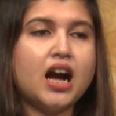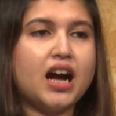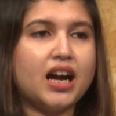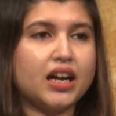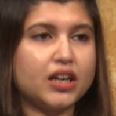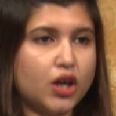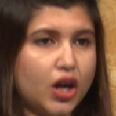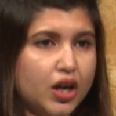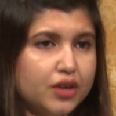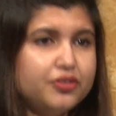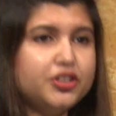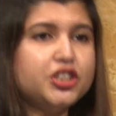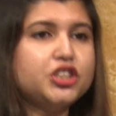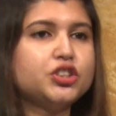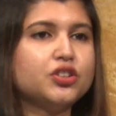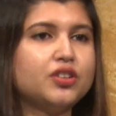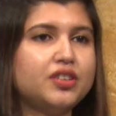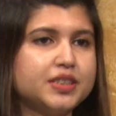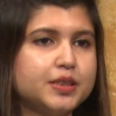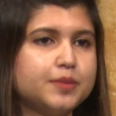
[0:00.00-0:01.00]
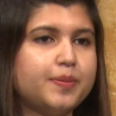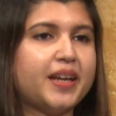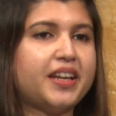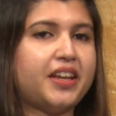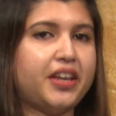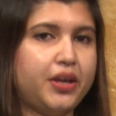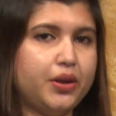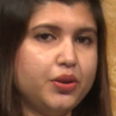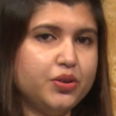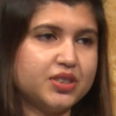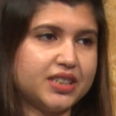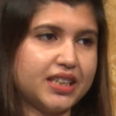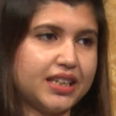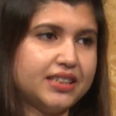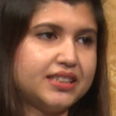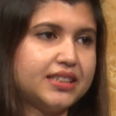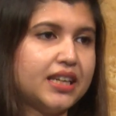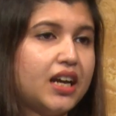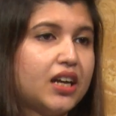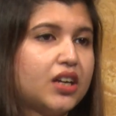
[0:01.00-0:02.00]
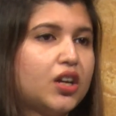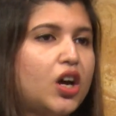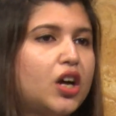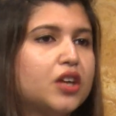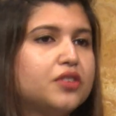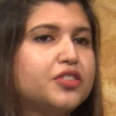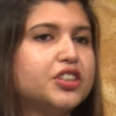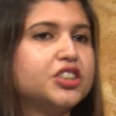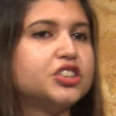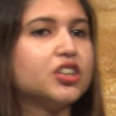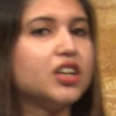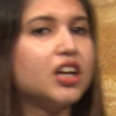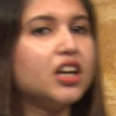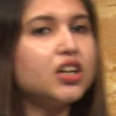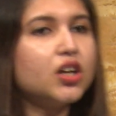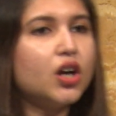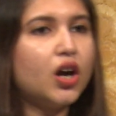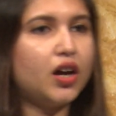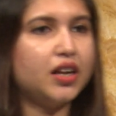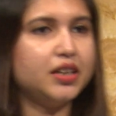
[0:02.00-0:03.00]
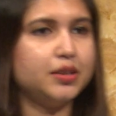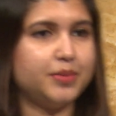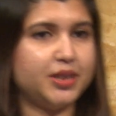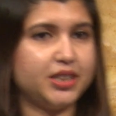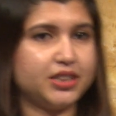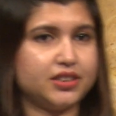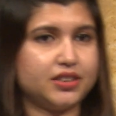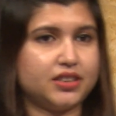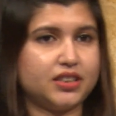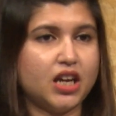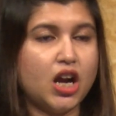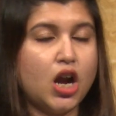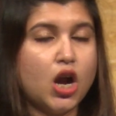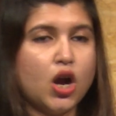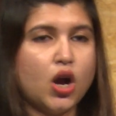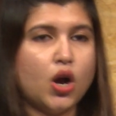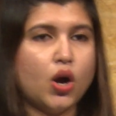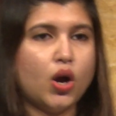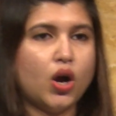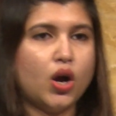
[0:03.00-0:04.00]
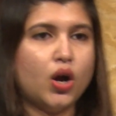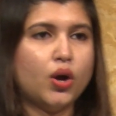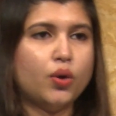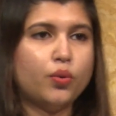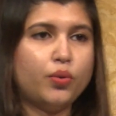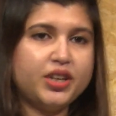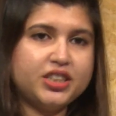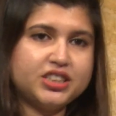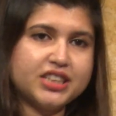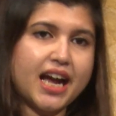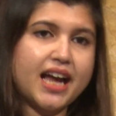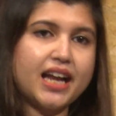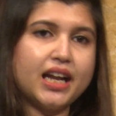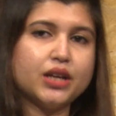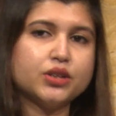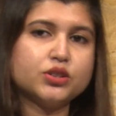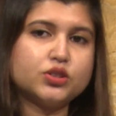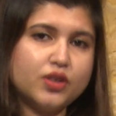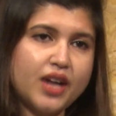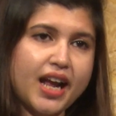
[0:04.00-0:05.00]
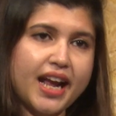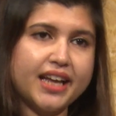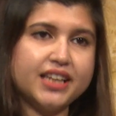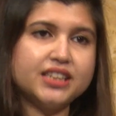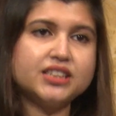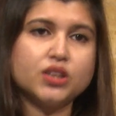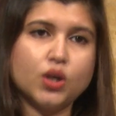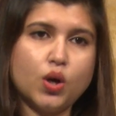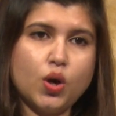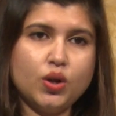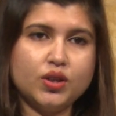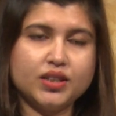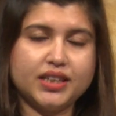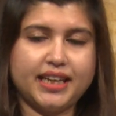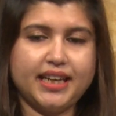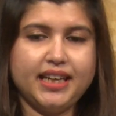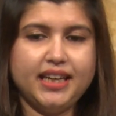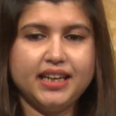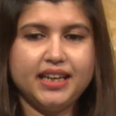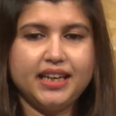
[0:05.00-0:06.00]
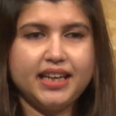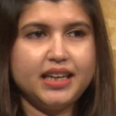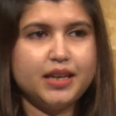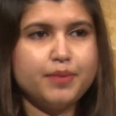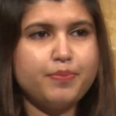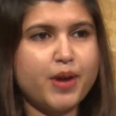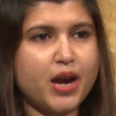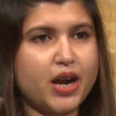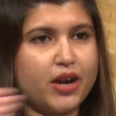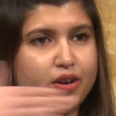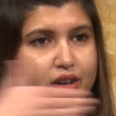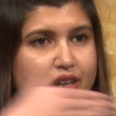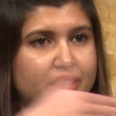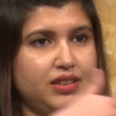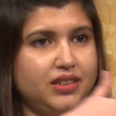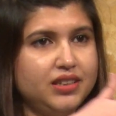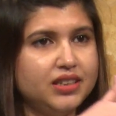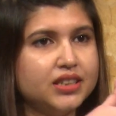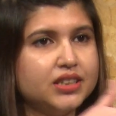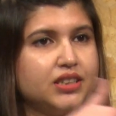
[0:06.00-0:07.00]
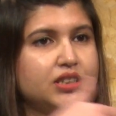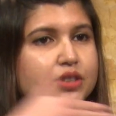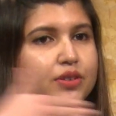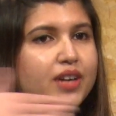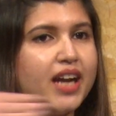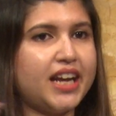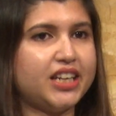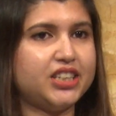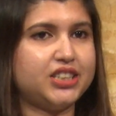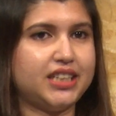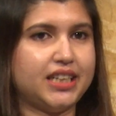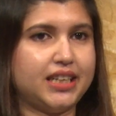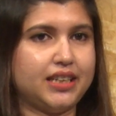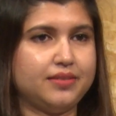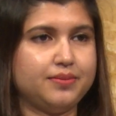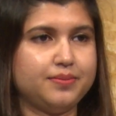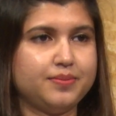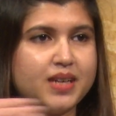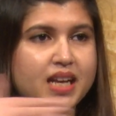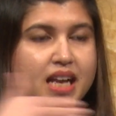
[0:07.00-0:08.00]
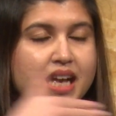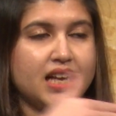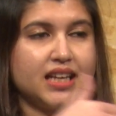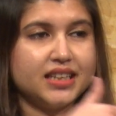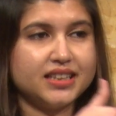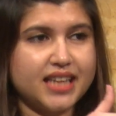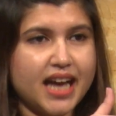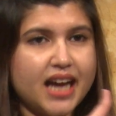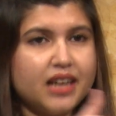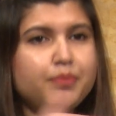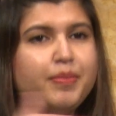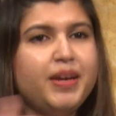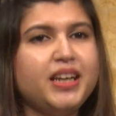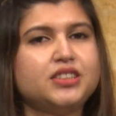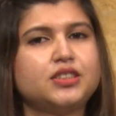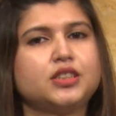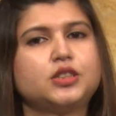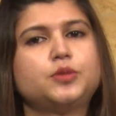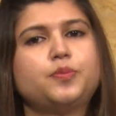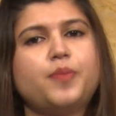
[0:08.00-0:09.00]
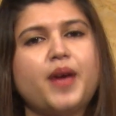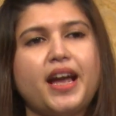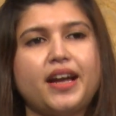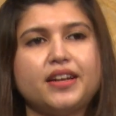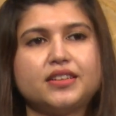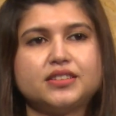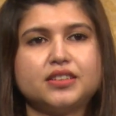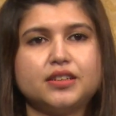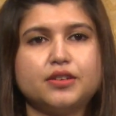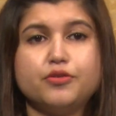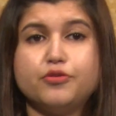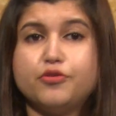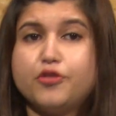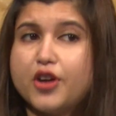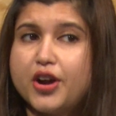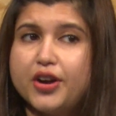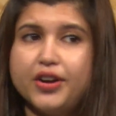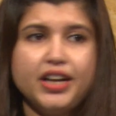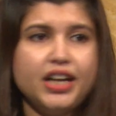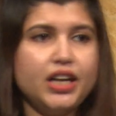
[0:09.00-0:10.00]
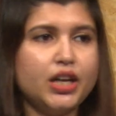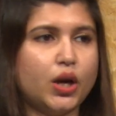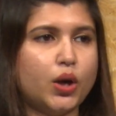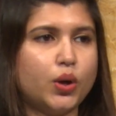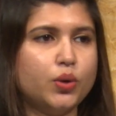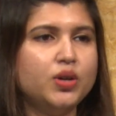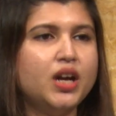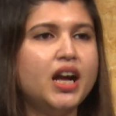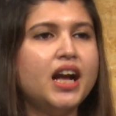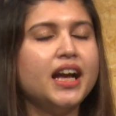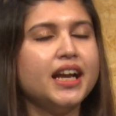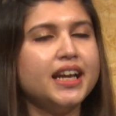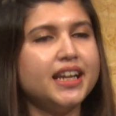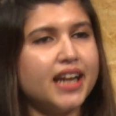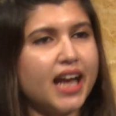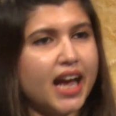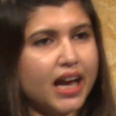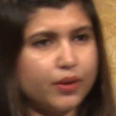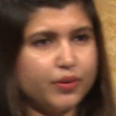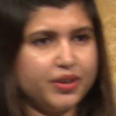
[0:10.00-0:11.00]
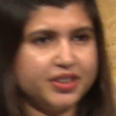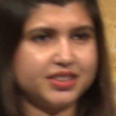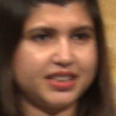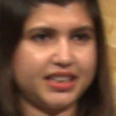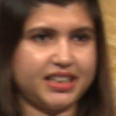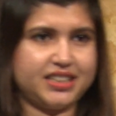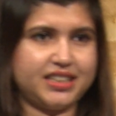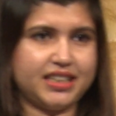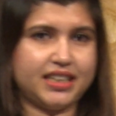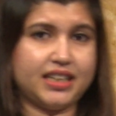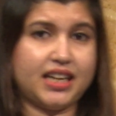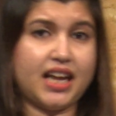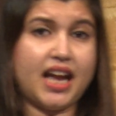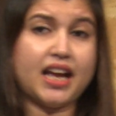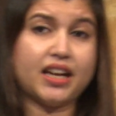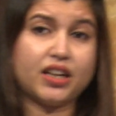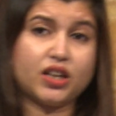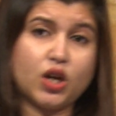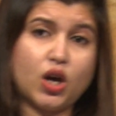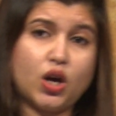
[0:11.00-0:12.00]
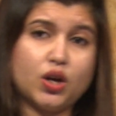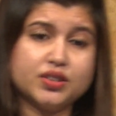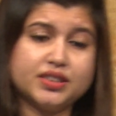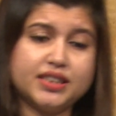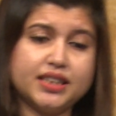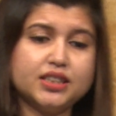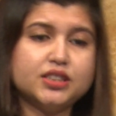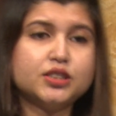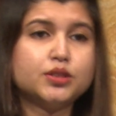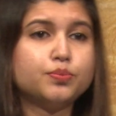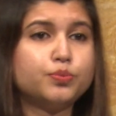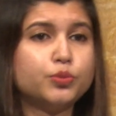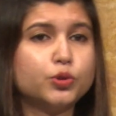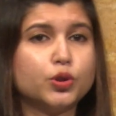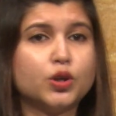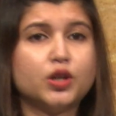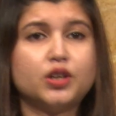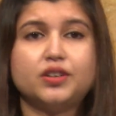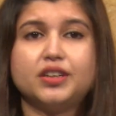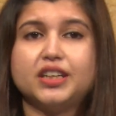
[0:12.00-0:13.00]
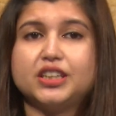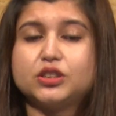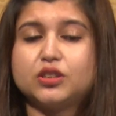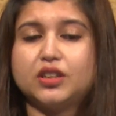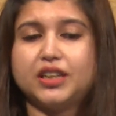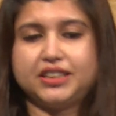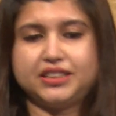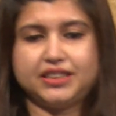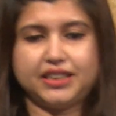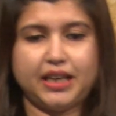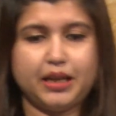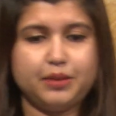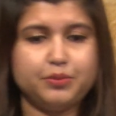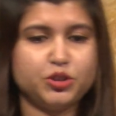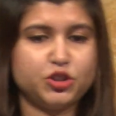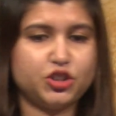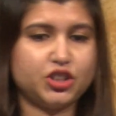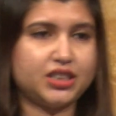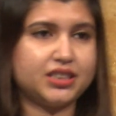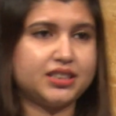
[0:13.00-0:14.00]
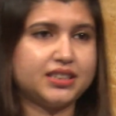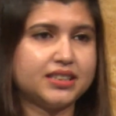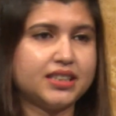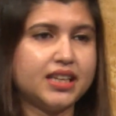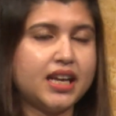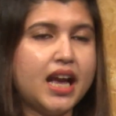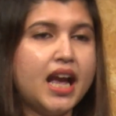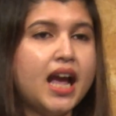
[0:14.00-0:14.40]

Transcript: A conventional SPECT uses a conventional collimator which allows rays only in a parallel direction. That makes SPECT very low in acquisition and causes poor resolution images.